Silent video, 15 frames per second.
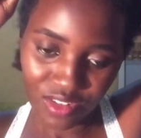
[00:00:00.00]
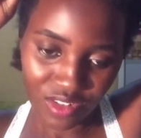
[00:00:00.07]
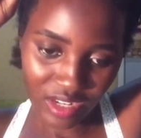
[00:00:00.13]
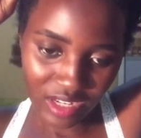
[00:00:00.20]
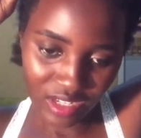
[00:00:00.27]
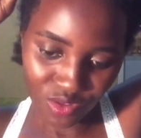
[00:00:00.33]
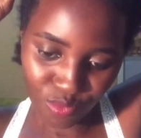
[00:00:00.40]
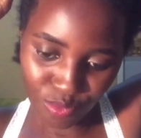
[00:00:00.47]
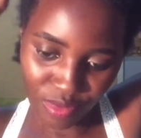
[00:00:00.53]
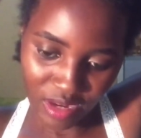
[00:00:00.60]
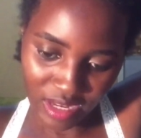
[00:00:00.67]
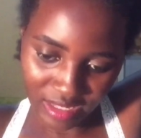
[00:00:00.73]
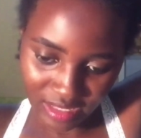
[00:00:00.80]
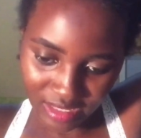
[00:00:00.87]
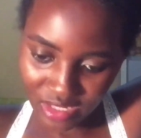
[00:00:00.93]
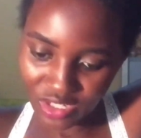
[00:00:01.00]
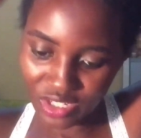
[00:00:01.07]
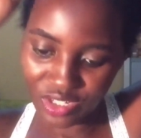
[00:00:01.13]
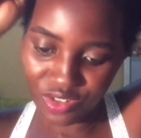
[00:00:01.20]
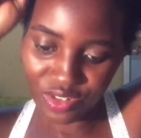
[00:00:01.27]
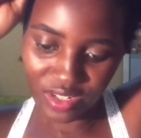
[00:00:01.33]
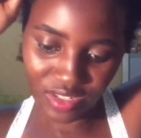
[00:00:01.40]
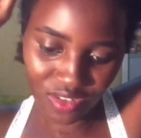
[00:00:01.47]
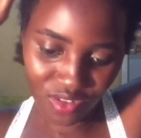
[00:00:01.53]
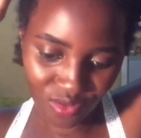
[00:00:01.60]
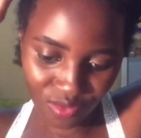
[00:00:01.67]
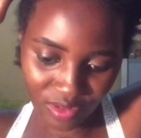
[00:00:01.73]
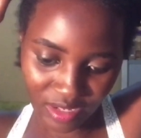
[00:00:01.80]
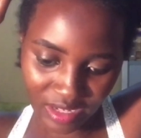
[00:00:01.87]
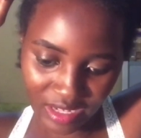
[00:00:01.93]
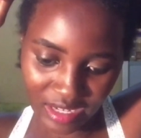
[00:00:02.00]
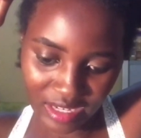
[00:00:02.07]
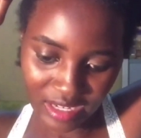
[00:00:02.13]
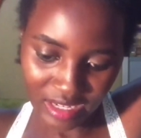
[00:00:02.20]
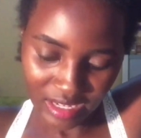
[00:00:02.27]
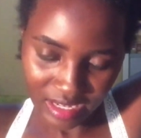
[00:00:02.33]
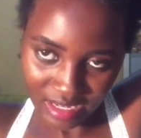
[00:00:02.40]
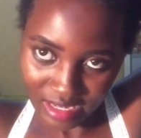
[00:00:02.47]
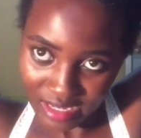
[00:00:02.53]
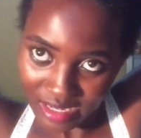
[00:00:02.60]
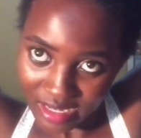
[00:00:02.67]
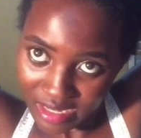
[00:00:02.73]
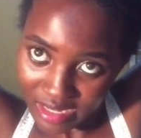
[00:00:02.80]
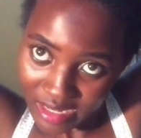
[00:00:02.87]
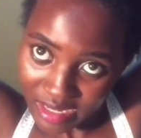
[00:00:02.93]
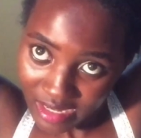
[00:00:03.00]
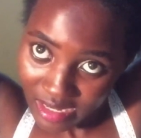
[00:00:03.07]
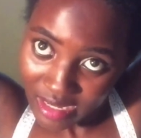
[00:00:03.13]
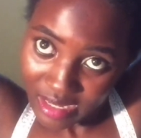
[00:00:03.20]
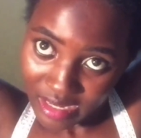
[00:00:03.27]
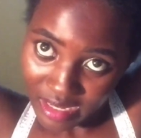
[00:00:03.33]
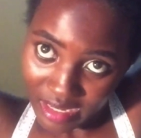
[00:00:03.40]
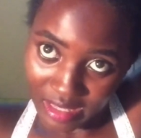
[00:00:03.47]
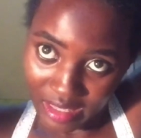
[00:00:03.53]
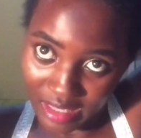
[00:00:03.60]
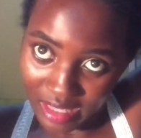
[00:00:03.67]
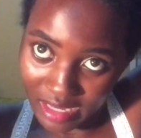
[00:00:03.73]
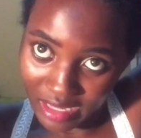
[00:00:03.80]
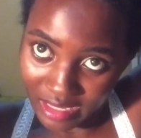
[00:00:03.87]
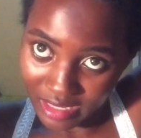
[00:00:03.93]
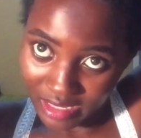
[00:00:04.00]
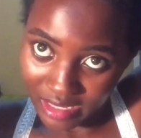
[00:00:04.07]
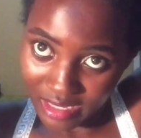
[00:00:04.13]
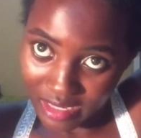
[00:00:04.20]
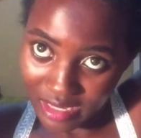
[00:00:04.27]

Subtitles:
try to be as gentle as you can, then